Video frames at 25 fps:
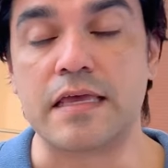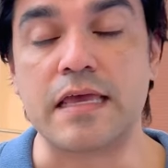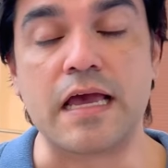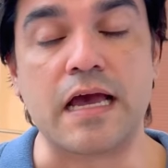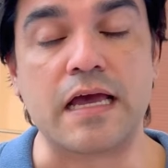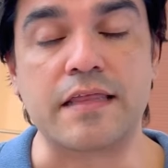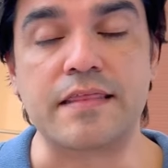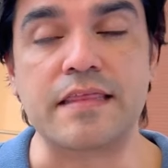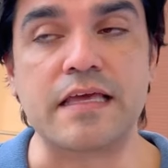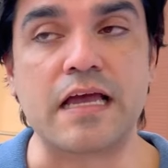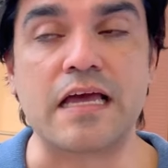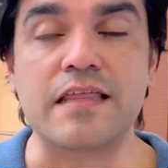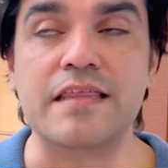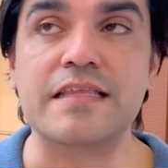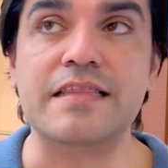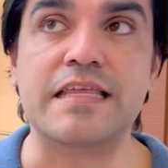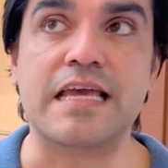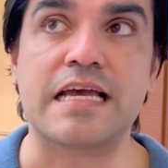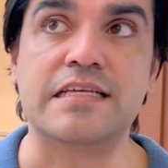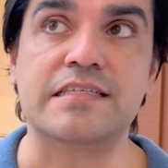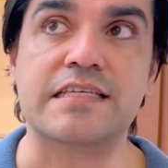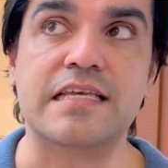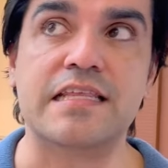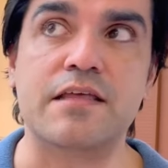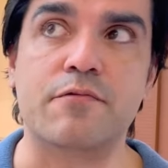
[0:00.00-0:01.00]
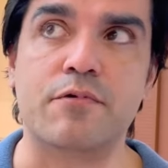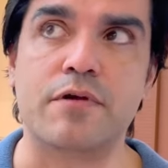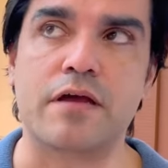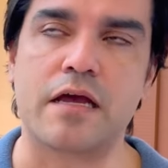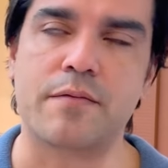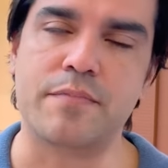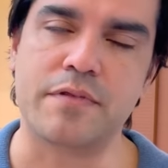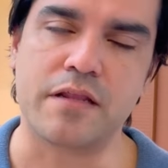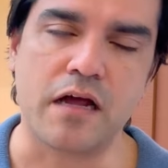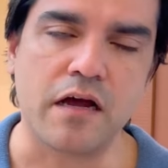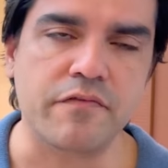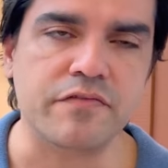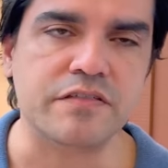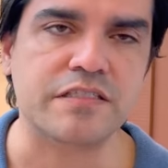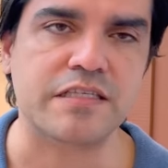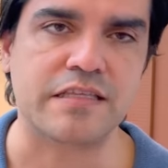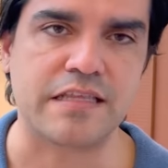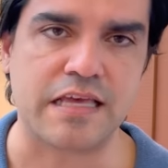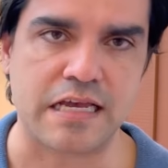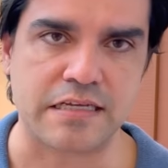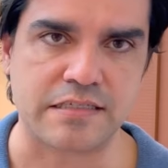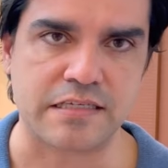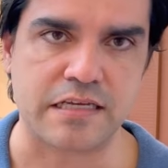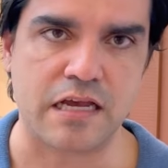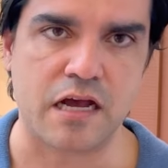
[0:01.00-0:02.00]
Yeah, I think the essay obviously
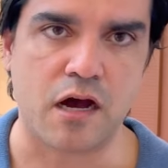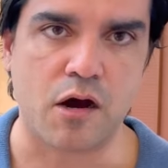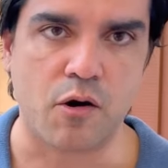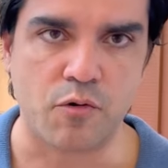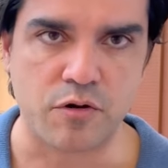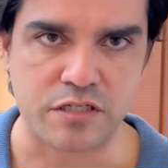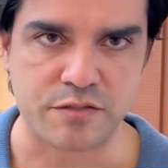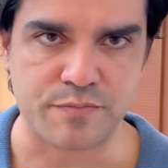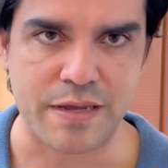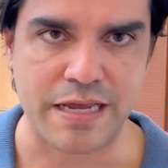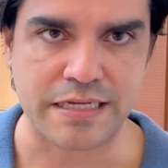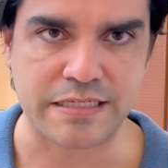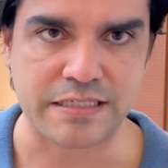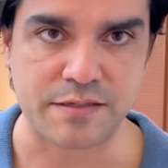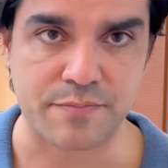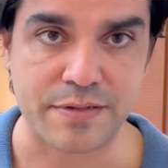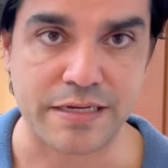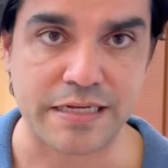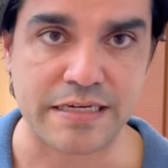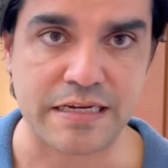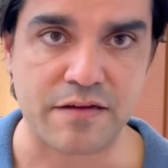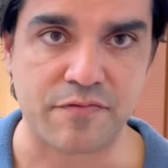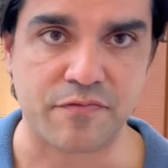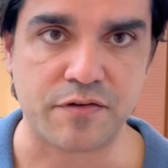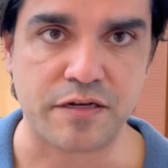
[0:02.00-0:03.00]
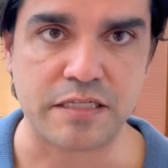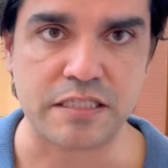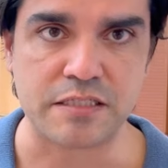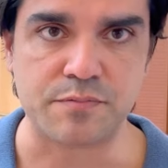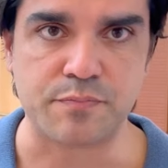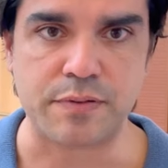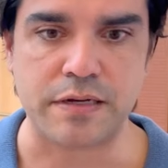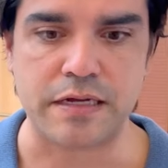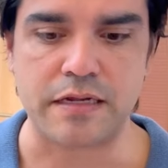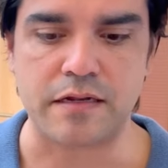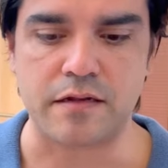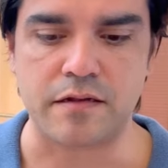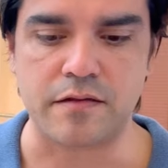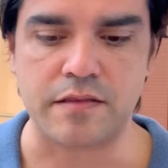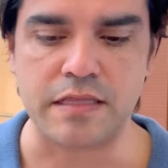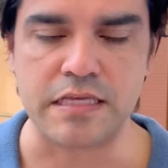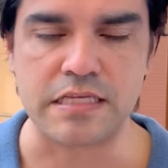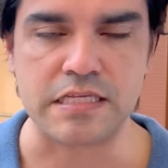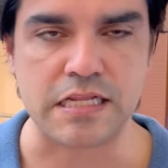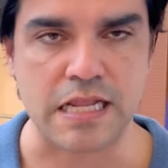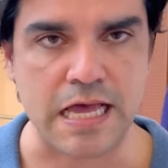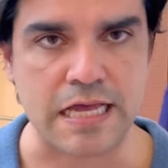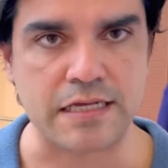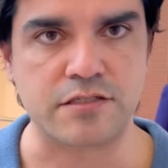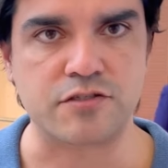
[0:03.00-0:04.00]
the essay always makes a big difference, but
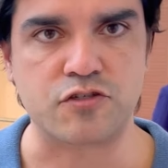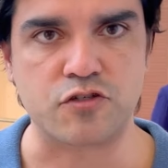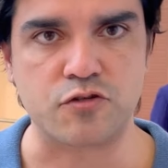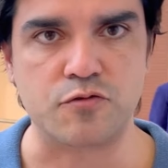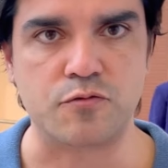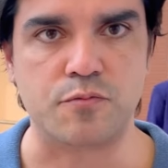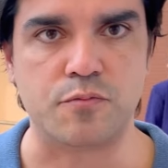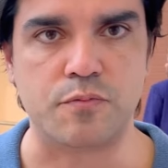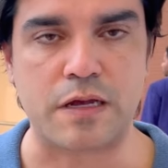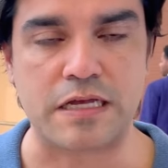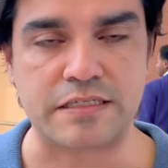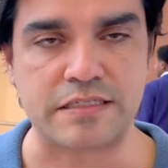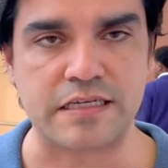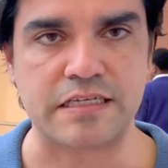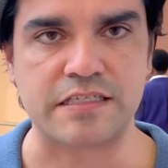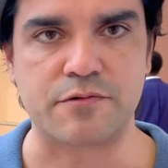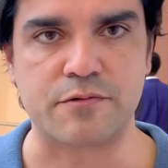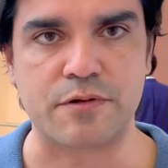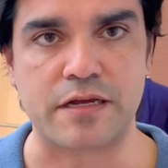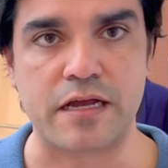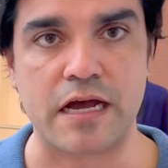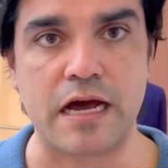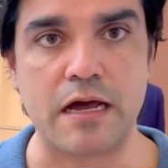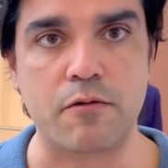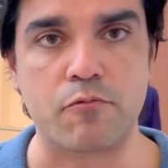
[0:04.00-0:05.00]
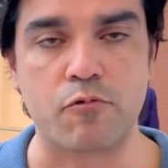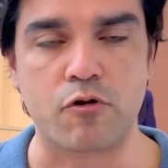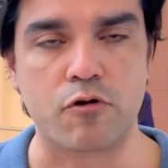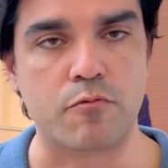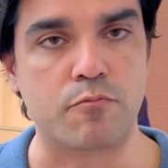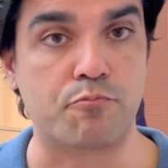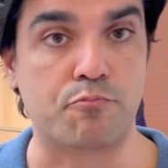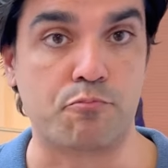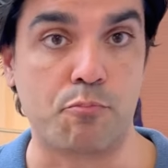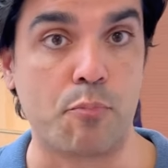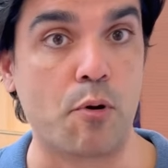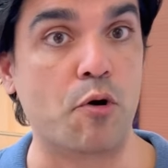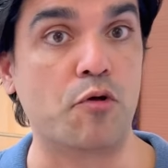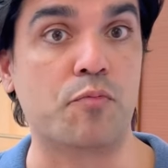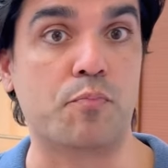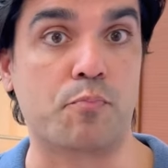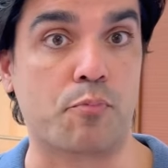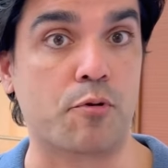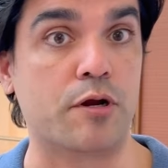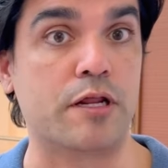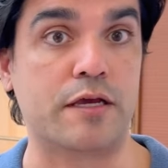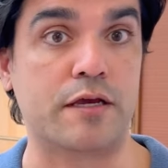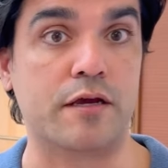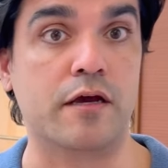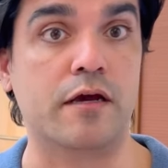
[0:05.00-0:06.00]
these last two essays that we got were both
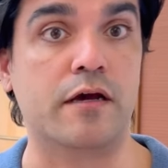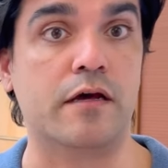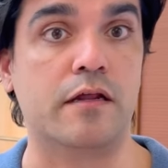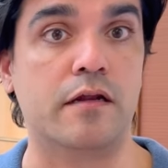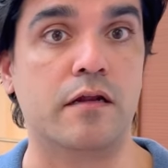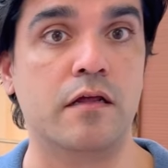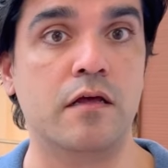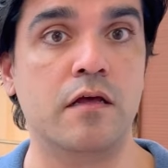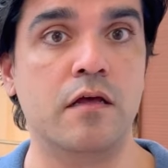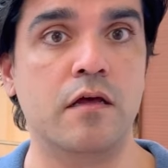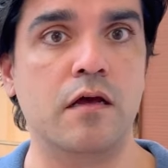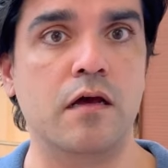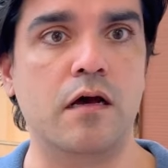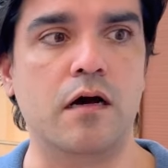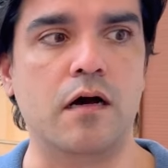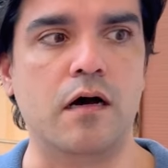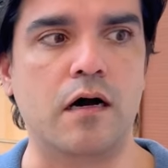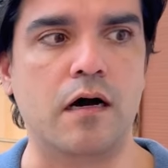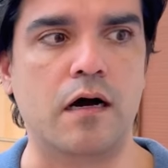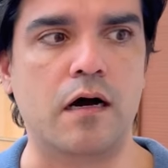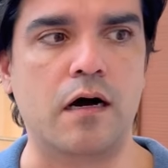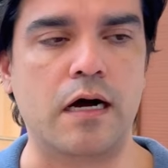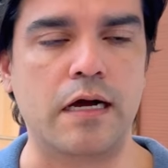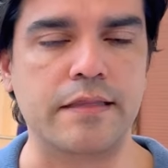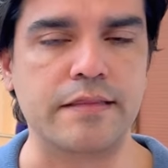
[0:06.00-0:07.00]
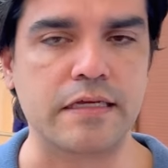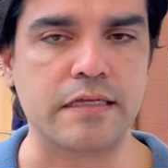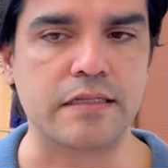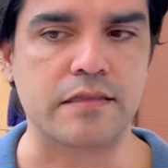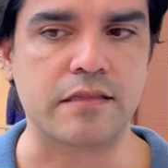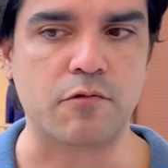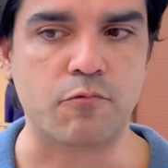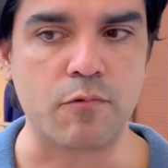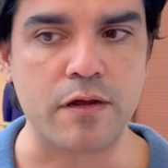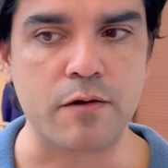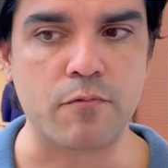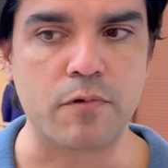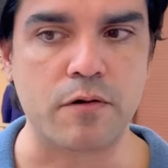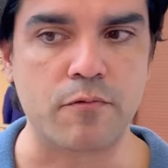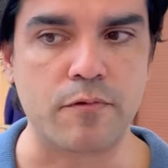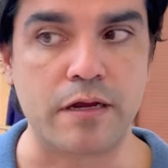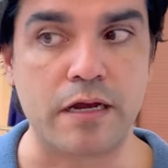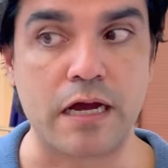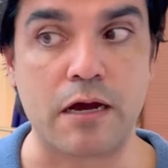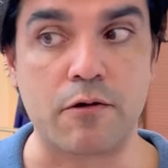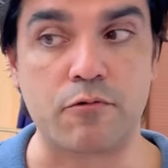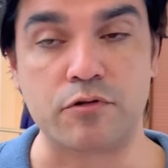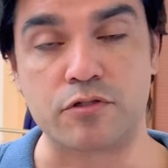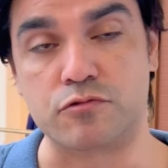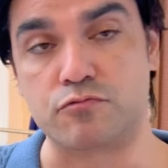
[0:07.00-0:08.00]
pretty good. I think the Wynn one we
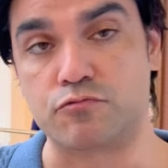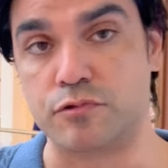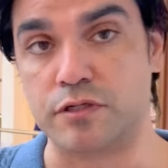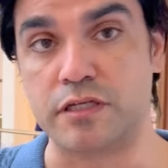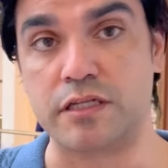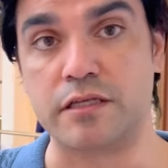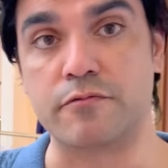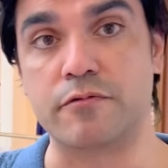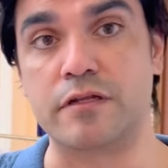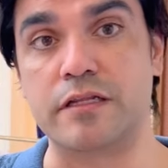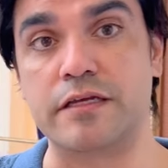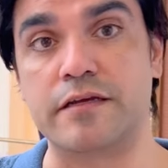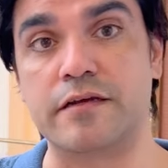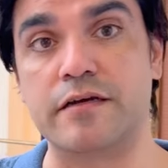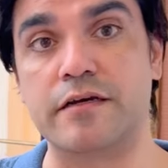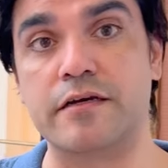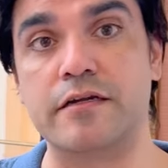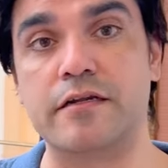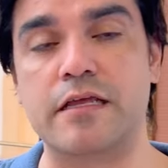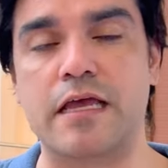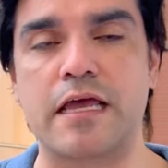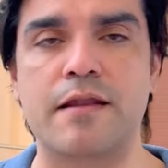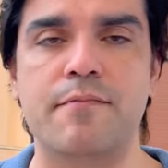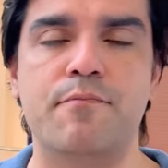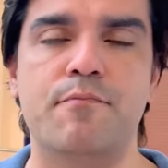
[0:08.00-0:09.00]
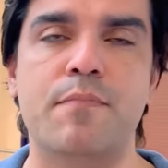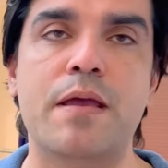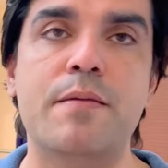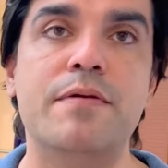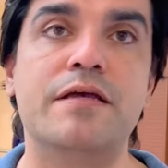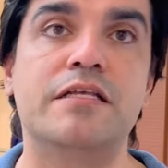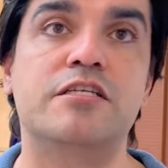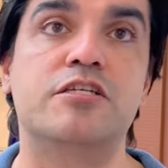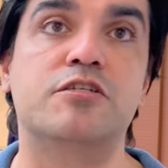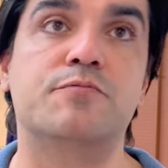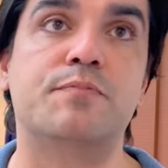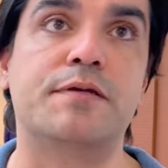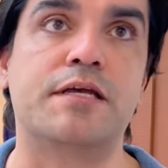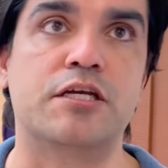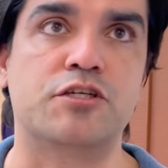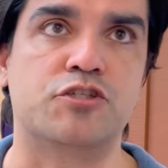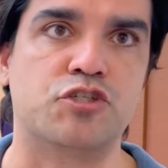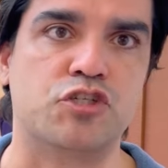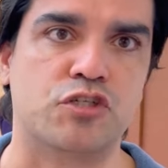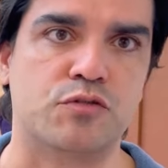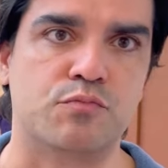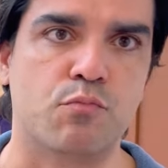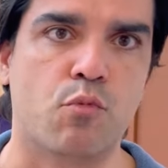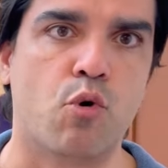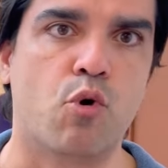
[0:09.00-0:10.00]
got was really, really good, and maybe it's just because
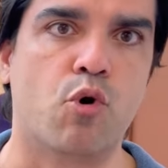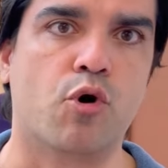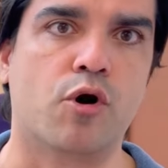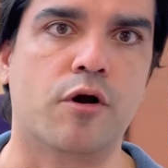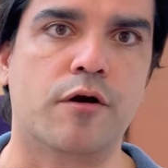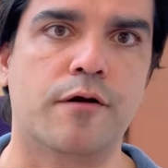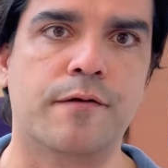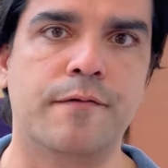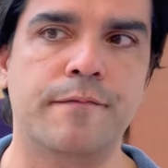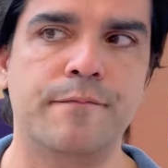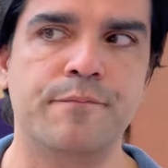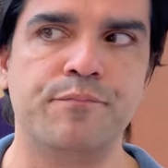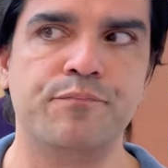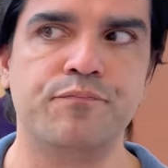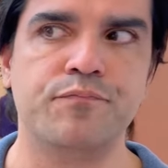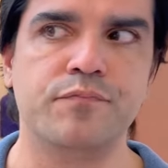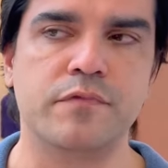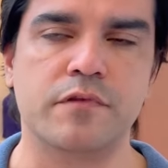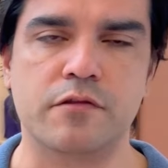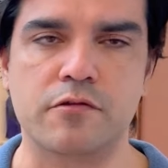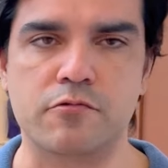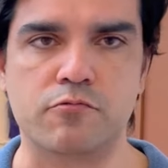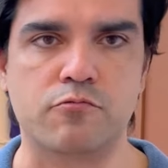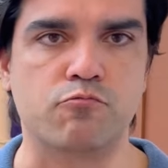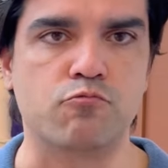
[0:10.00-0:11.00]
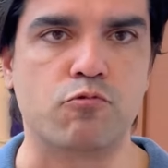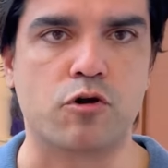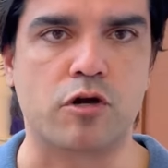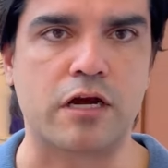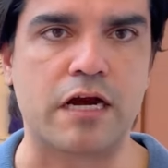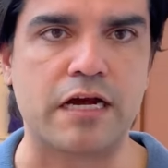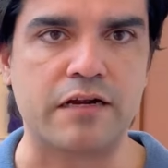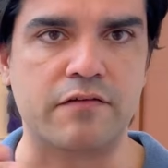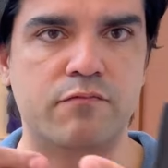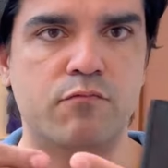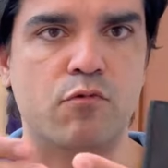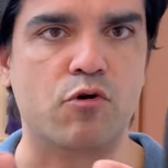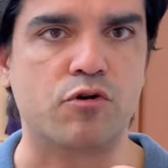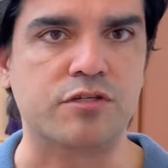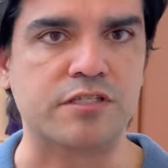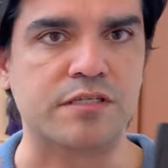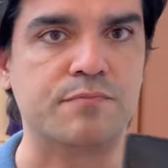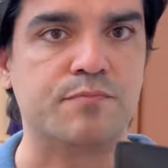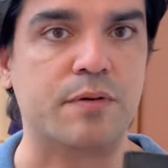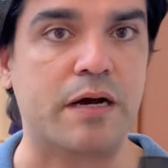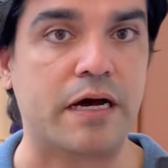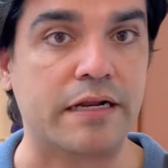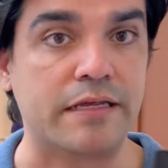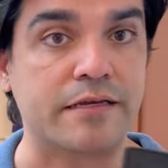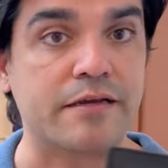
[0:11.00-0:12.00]
we're kind of more
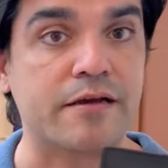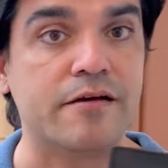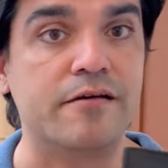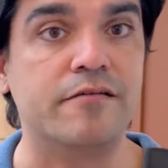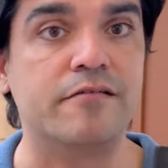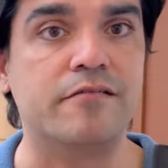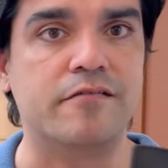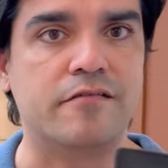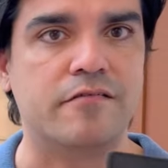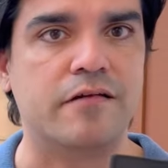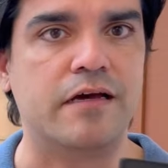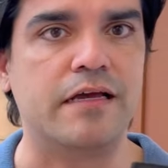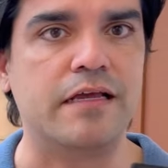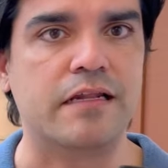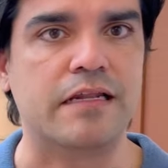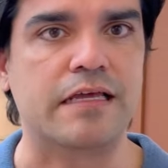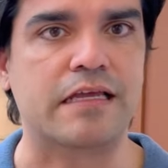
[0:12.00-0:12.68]
simpatico, right?